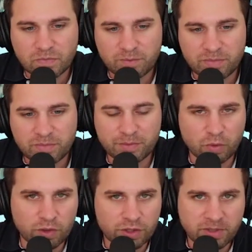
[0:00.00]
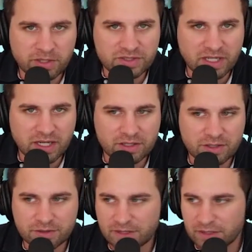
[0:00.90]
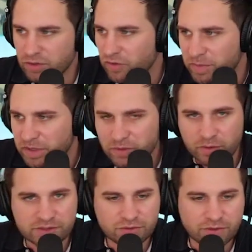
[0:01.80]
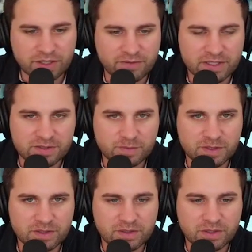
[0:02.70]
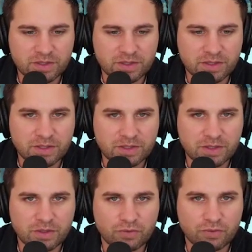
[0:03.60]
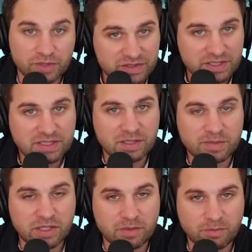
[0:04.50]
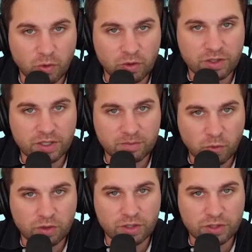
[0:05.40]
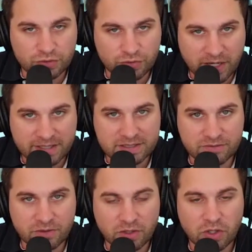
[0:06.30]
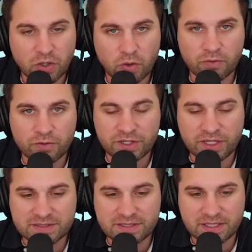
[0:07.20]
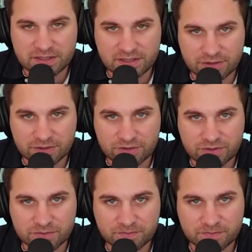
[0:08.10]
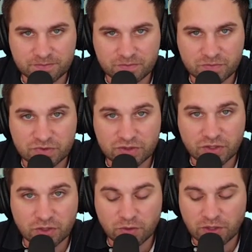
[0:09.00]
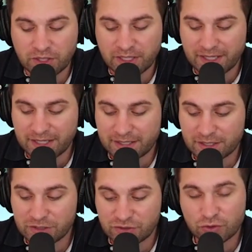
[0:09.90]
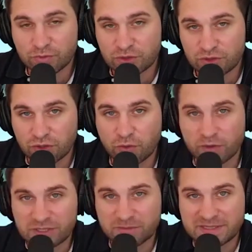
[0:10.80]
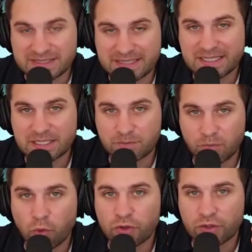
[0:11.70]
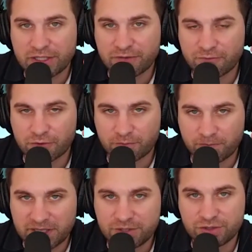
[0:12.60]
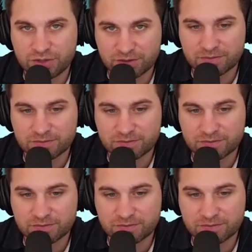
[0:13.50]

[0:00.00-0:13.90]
People are worried about the dollar. They don't know if Bitcoin's the right investment. Real estate's going to become more and more attractive over the next 10 years. Yeah. So consumers are going to be seeking more information.